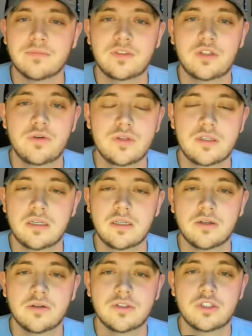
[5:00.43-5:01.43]
two
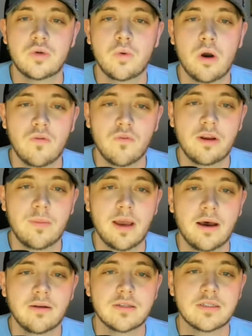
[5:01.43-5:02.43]
steals, 12
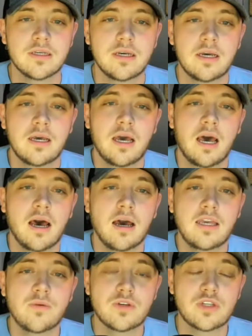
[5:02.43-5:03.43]
rebounds.
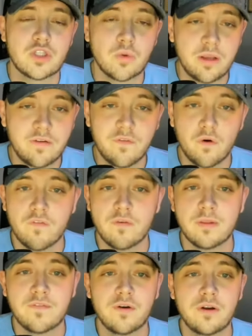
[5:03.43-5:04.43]
He was 3 of 4
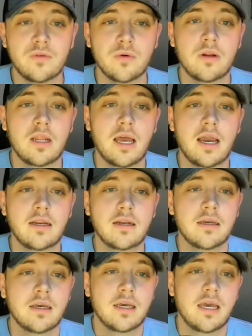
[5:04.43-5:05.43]
from the free throw
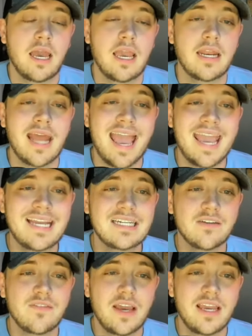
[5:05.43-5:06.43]
line and
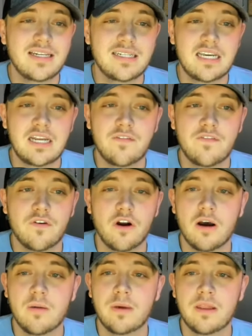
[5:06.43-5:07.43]
8 of 18
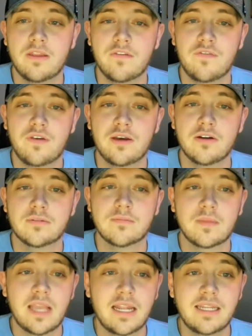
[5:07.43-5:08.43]
from the field.
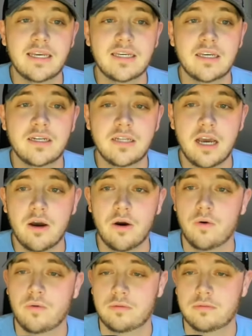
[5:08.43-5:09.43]
Elliot
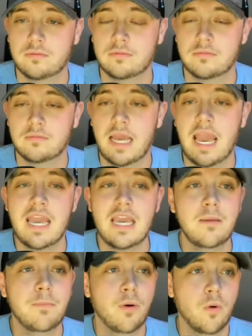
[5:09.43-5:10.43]
Cadeau,
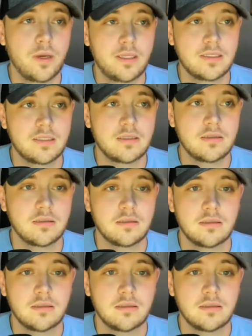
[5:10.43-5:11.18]
8 points,